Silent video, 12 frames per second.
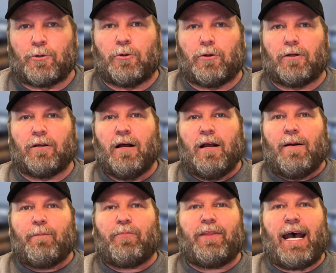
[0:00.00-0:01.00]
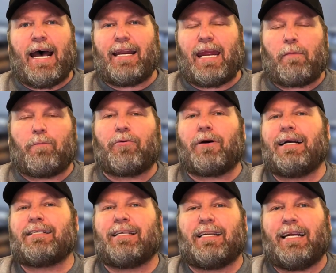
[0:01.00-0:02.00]
rule that a
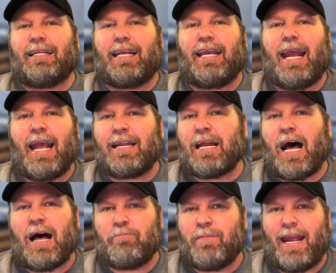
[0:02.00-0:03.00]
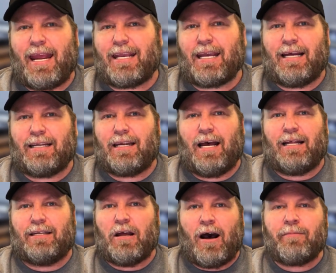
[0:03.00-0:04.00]
president cannot make
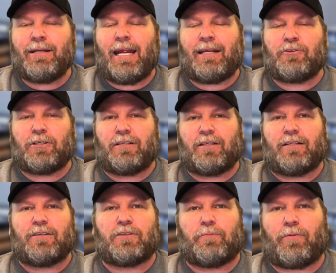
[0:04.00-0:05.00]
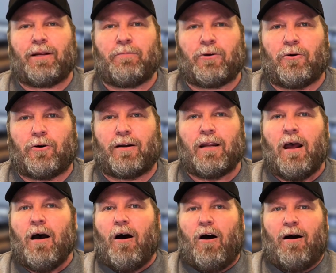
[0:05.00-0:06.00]
a nomination to the Supreme Court
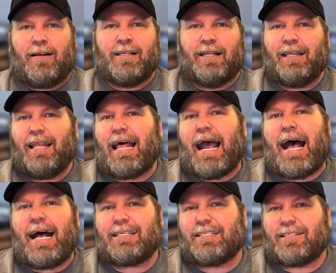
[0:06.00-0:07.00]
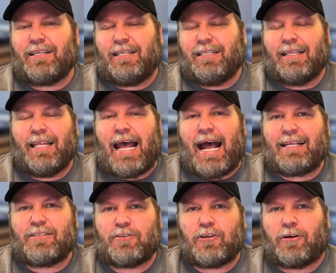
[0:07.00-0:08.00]
in the
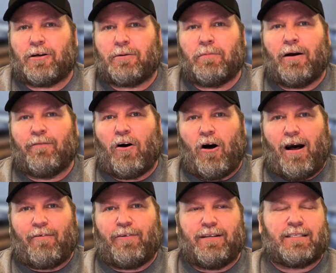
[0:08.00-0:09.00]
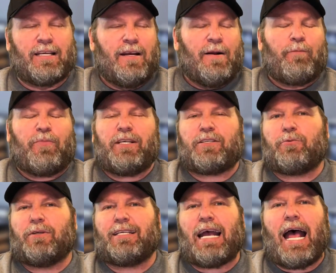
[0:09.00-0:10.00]
last term of office.
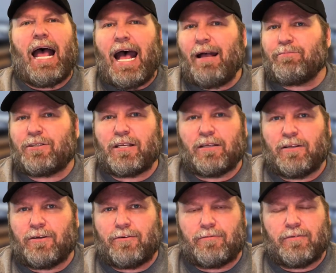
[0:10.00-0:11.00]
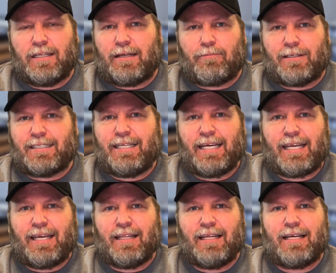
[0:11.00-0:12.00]
This was absolutely
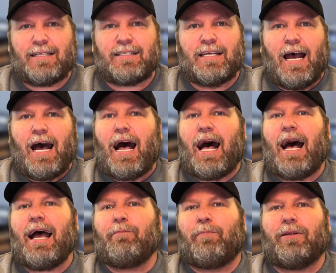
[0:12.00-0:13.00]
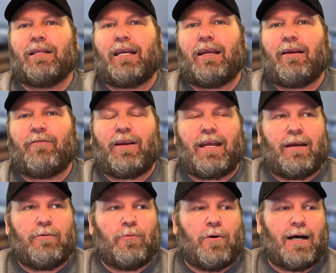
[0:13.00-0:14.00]
ridiculous. I believe
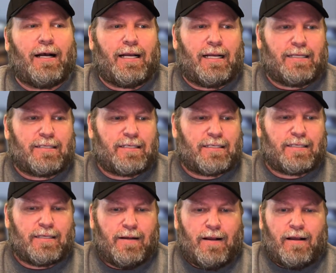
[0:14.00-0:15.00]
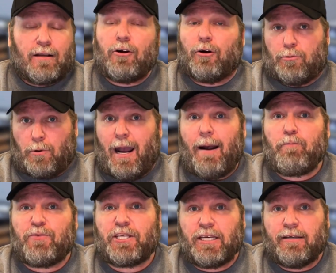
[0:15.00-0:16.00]
it was
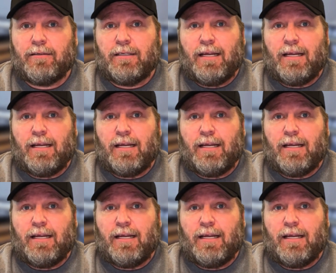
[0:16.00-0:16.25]
corrupt.